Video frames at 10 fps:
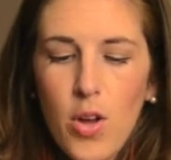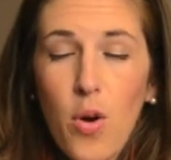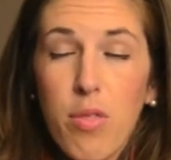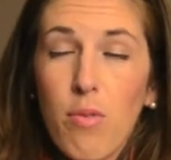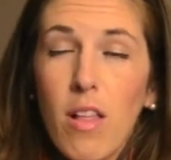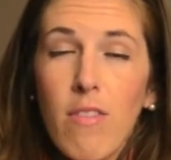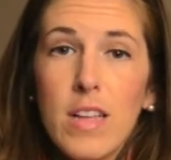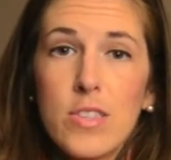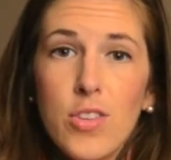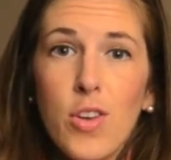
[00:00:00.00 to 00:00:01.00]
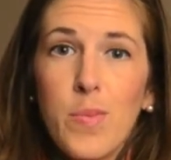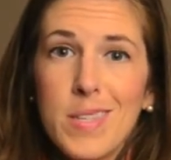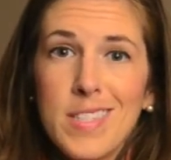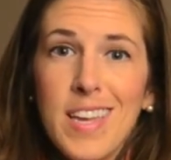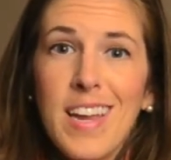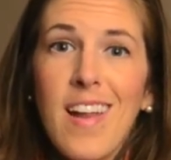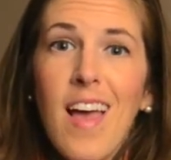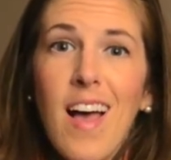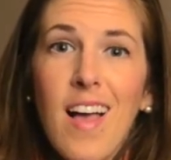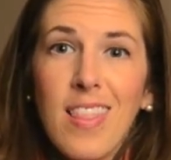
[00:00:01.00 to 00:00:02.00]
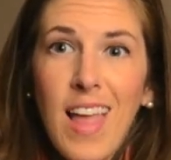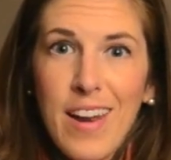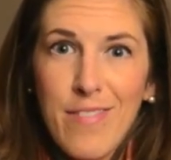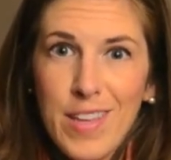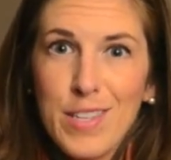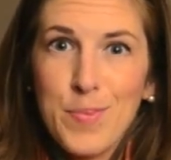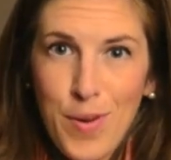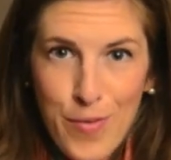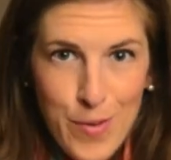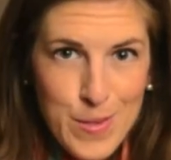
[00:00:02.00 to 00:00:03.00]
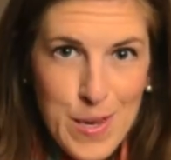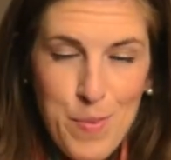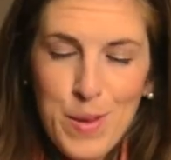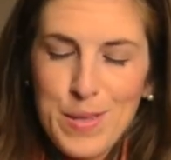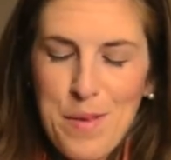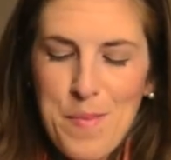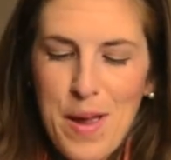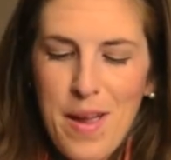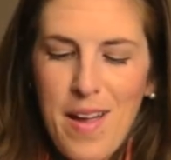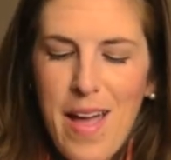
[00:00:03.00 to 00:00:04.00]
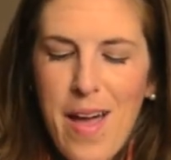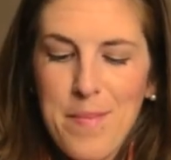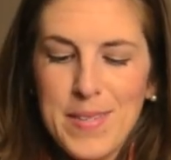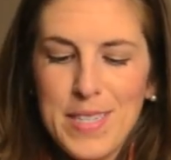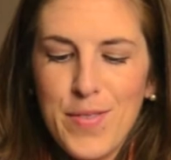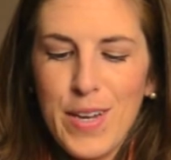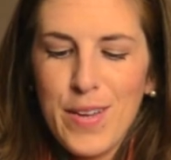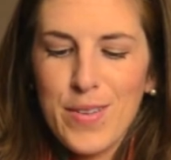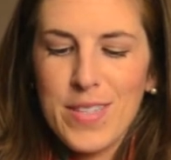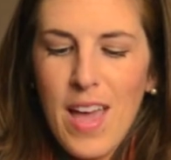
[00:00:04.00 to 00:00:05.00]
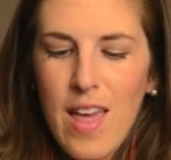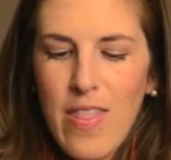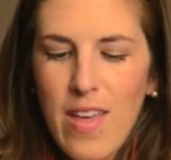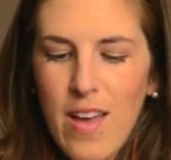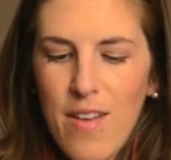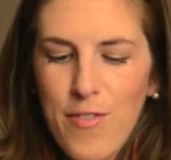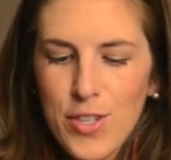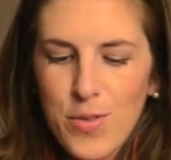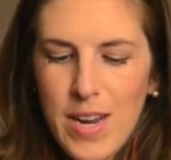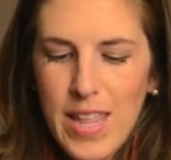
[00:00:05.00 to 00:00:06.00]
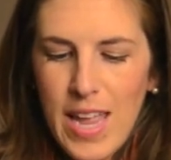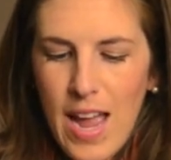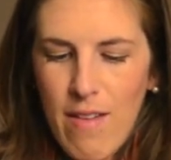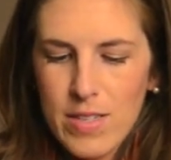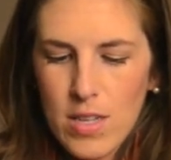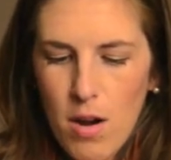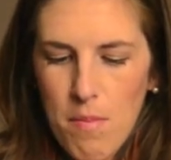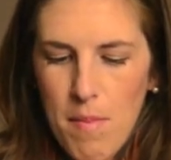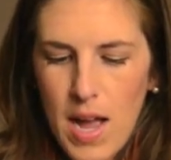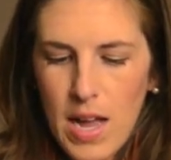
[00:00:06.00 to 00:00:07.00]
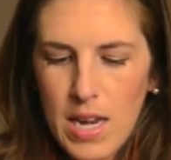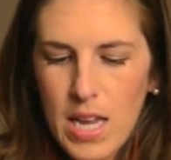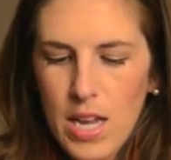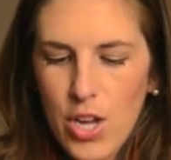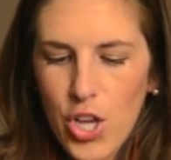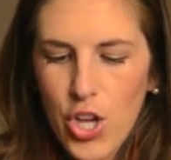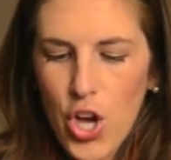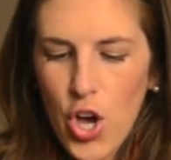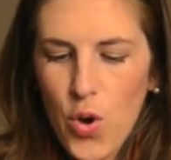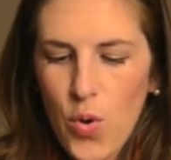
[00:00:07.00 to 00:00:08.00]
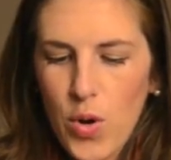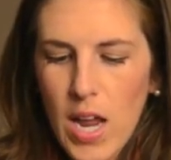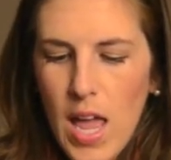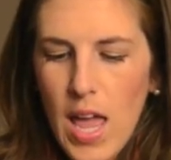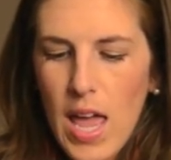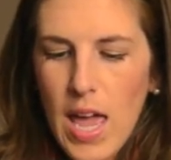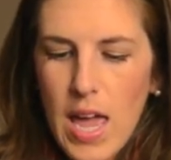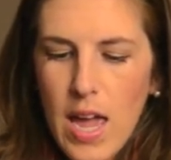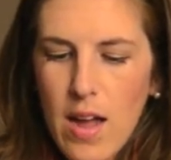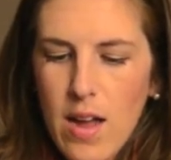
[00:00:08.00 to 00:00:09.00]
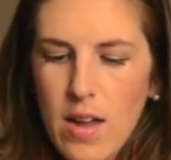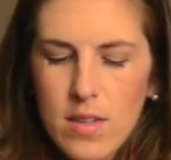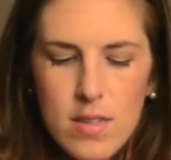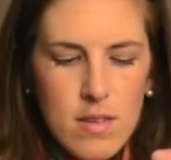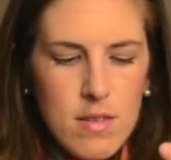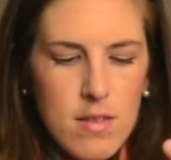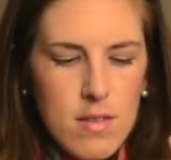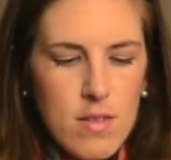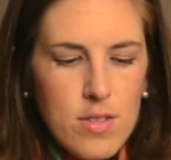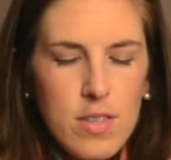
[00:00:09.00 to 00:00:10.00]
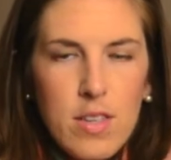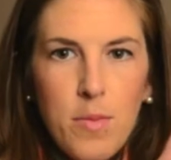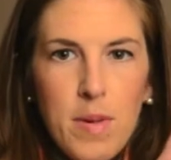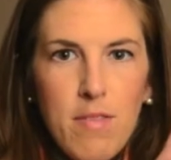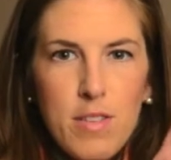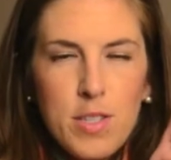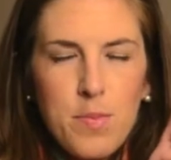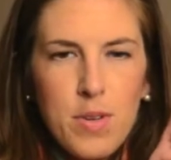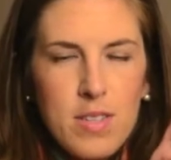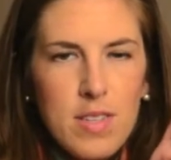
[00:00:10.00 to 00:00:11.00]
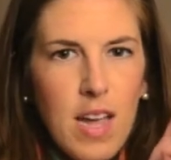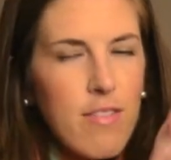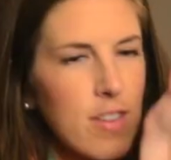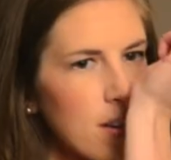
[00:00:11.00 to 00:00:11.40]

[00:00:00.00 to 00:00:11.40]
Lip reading: go through all of that. So you'll be seeing a lot of these perfume samples in my Empties videos. The first one that I have is Armani Code, and there's a little bit of a spritz slap.